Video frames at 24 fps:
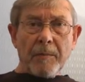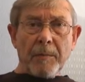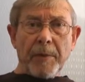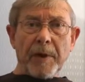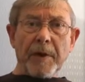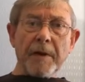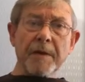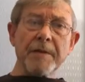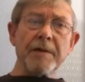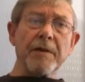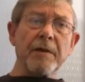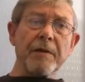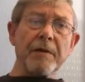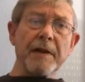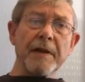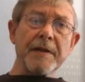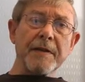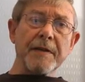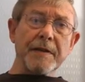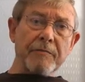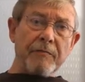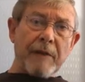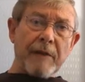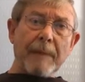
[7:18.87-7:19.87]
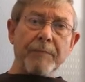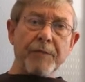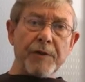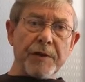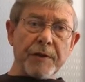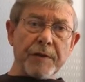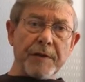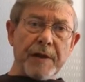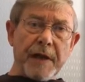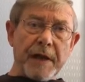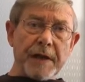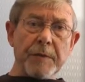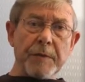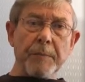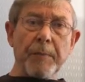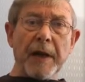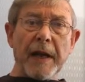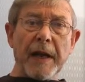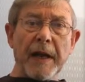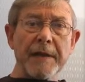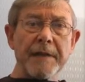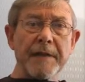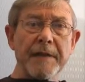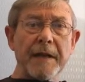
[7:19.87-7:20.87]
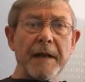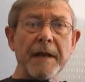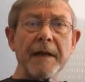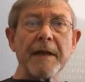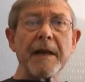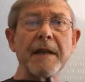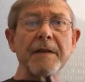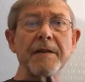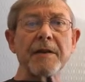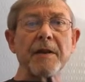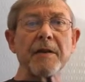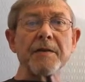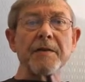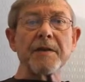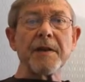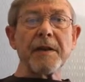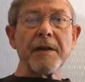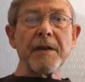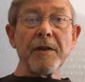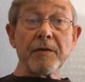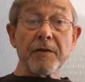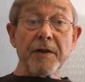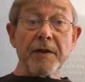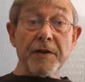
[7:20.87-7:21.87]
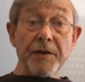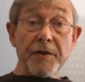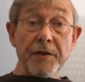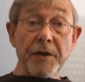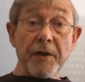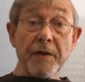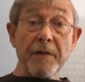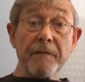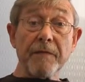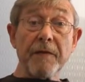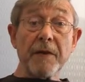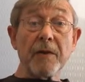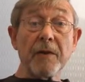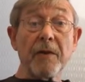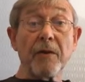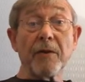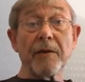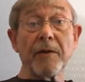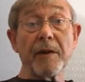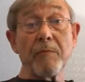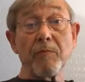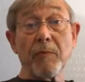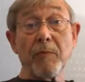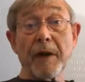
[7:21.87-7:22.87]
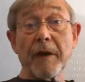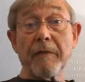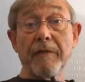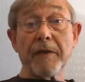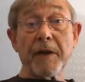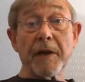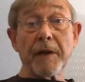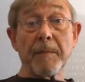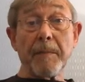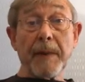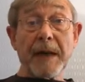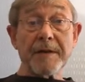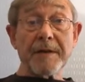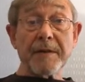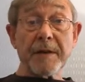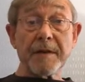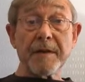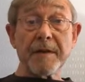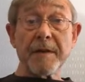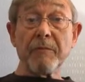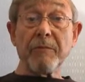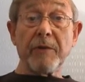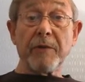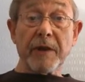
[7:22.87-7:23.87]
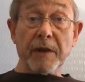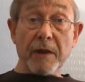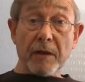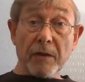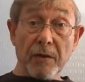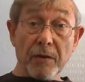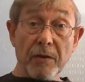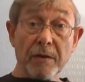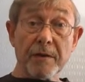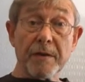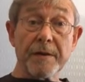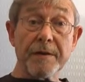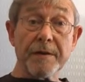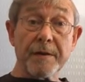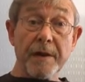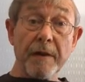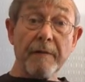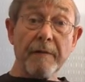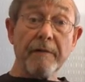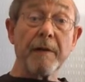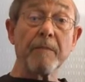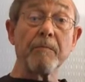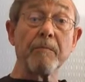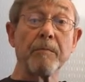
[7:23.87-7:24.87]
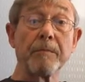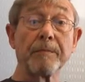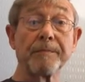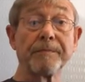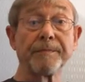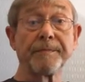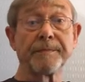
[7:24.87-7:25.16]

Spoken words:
But until this rapture takes place, then let's continue to serve the Lord in whatever capacity we are called to serve him.